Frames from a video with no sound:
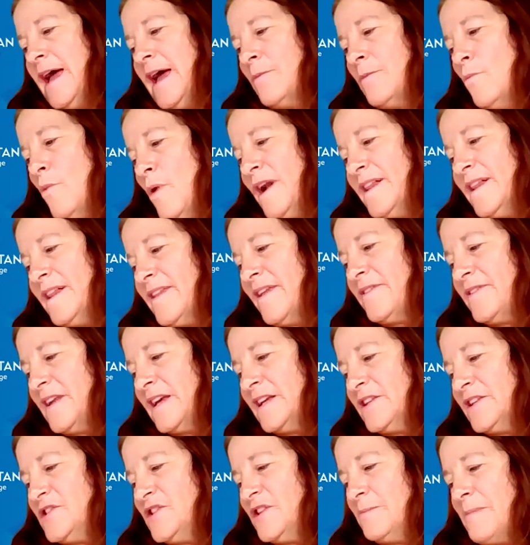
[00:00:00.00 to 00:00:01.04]
And one of the
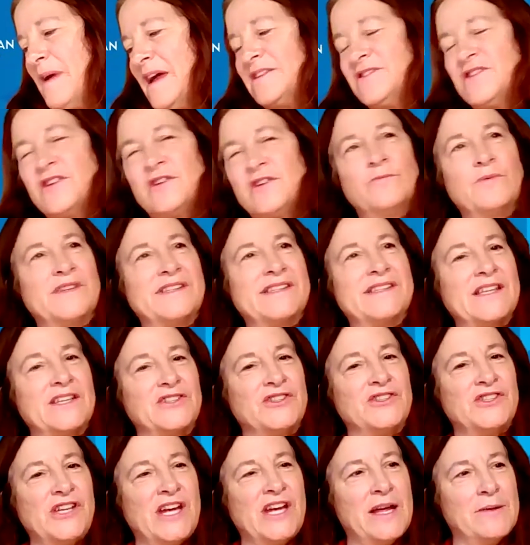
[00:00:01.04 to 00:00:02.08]
things she mentioned was
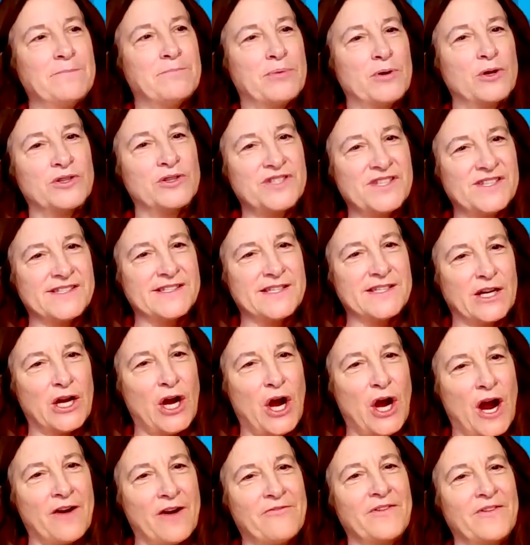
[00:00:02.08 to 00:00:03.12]
that she had purchased a
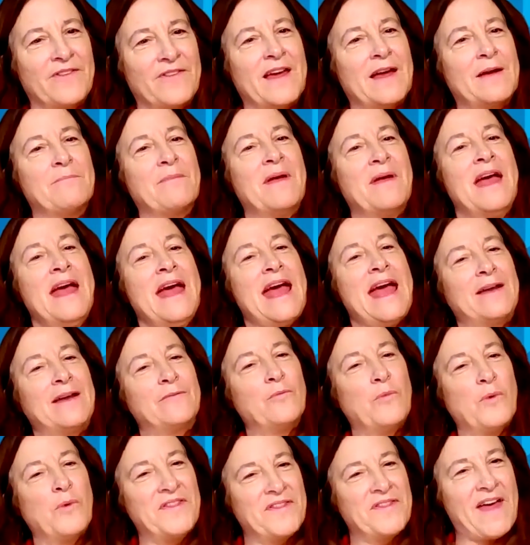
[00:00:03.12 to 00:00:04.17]
car for them.
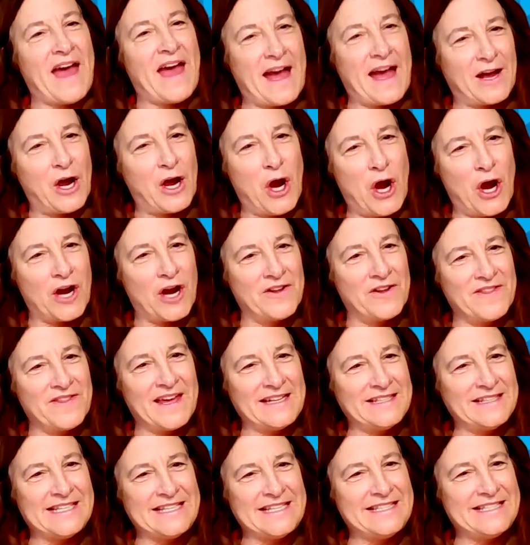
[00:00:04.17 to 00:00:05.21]
And with that car,
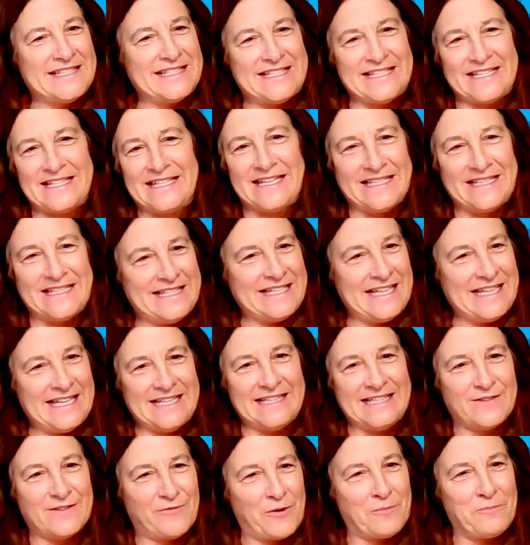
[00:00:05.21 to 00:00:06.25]
they did de-
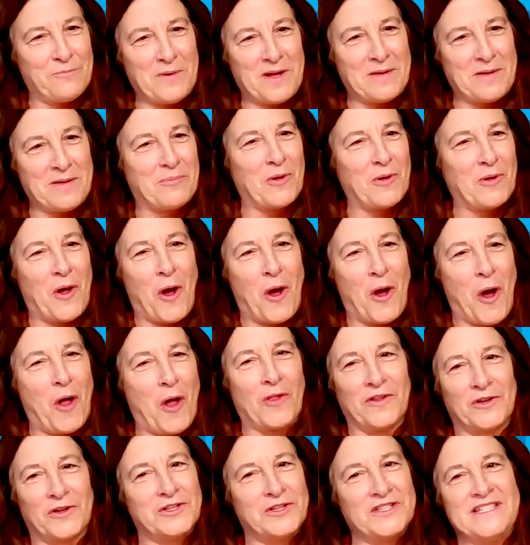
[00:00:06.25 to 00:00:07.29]
deeds for people,
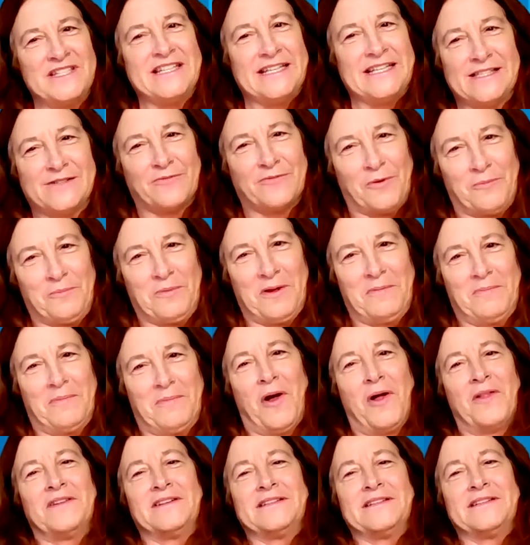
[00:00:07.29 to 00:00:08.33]
all good deeds for
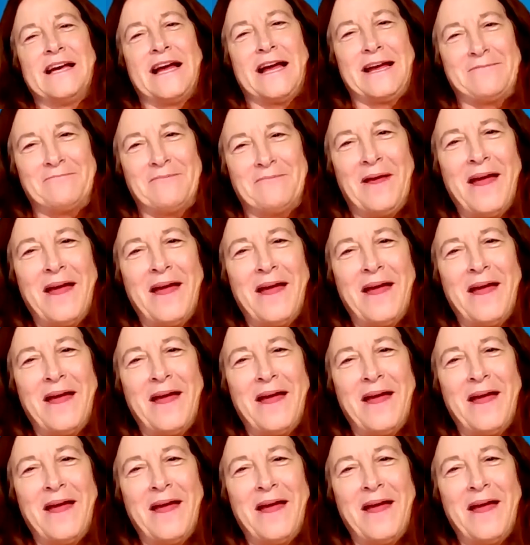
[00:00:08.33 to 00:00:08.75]
people all the time.